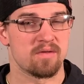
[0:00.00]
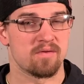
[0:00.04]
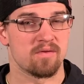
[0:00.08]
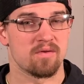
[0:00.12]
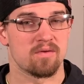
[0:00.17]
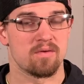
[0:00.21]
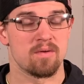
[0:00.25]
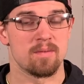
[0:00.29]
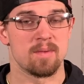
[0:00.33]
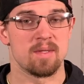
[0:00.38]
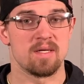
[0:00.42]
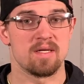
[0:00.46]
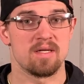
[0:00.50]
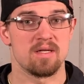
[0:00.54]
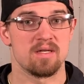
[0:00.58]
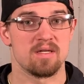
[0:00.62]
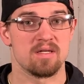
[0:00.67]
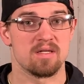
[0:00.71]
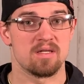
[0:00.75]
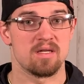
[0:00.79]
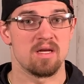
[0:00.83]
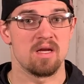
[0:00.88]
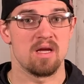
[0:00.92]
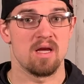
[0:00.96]
of equipment
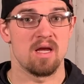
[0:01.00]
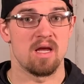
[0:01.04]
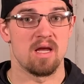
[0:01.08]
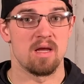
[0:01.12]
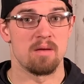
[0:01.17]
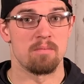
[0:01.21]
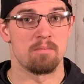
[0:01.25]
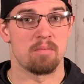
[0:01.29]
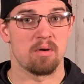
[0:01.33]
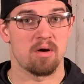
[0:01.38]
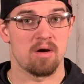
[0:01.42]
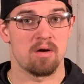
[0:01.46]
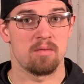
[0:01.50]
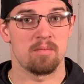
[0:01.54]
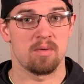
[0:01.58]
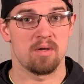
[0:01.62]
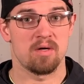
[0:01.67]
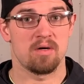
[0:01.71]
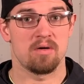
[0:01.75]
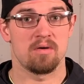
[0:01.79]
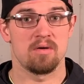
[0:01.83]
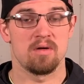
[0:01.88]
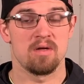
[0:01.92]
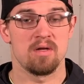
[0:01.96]
is a
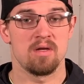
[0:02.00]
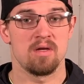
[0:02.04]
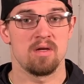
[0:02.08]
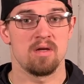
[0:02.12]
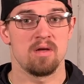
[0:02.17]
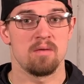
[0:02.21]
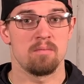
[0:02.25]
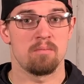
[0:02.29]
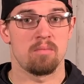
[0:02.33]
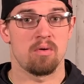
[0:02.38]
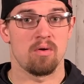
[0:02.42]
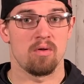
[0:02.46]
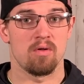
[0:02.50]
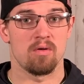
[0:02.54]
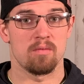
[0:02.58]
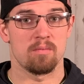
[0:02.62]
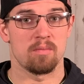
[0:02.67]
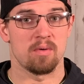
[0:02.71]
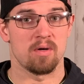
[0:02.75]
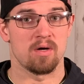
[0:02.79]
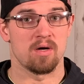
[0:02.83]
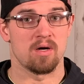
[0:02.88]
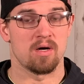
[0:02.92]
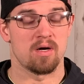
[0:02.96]
barbell, pull-up
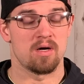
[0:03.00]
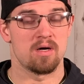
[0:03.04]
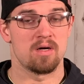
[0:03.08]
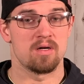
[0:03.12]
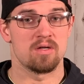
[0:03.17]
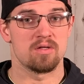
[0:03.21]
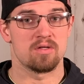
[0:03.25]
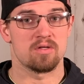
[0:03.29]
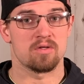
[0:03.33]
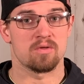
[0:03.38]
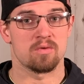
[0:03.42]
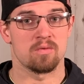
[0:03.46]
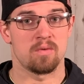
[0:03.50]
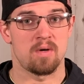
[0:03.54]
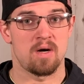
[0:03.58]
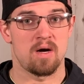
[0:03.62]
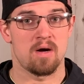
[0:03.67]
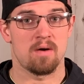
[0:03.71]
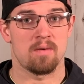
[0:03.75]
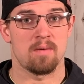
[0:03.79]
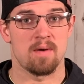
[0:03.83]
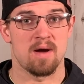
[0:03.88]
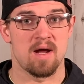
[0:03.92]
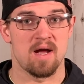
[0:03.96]
bar,
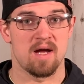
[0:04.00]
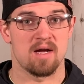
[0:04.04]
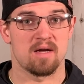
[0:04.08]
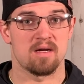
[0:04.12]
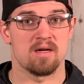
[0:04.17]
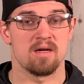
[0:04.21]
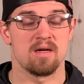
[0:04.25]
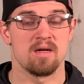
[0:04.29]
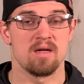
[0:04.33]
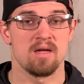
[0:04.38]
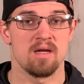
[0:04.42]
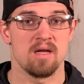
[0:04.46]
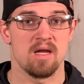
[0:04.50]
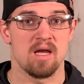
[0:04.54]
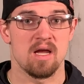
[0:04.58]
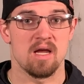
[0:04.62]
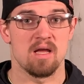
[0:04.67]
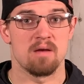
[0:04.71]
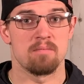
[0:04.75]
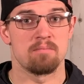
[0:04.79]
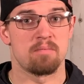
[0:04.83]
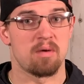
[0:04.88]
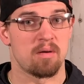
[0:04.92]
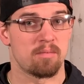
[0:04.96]
squat rack,
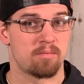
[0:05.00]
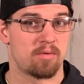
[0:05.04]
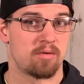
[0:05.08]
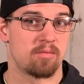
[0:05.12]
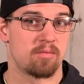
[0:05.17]
and bumper